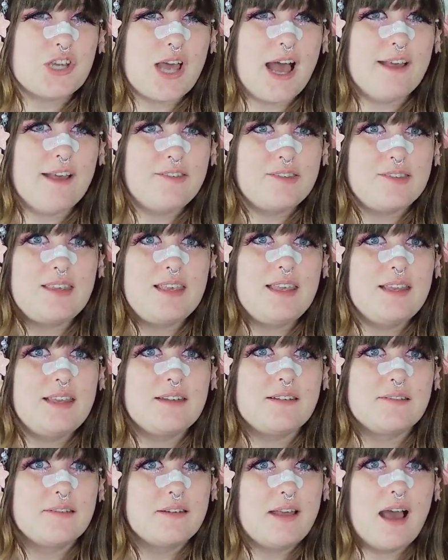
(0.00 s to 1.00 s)
I've seen
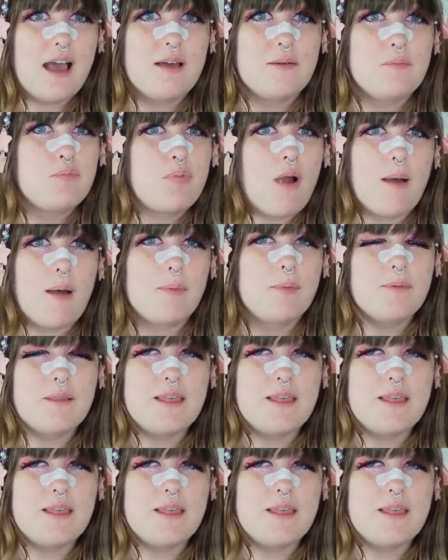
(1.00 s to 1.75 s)
probably